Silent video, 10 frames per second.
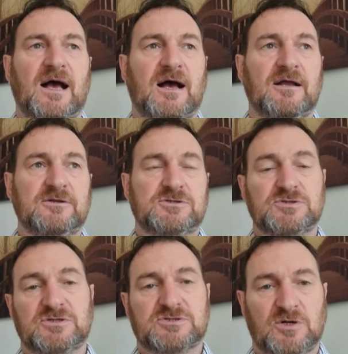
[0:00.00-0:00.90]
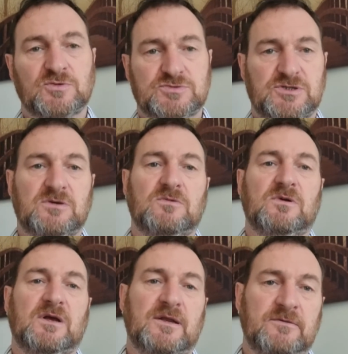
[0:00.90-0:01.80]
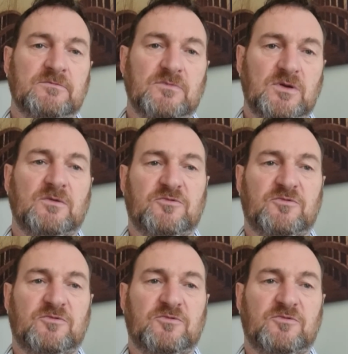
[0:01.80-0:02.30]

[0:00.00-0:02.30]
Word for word: and he should have told you and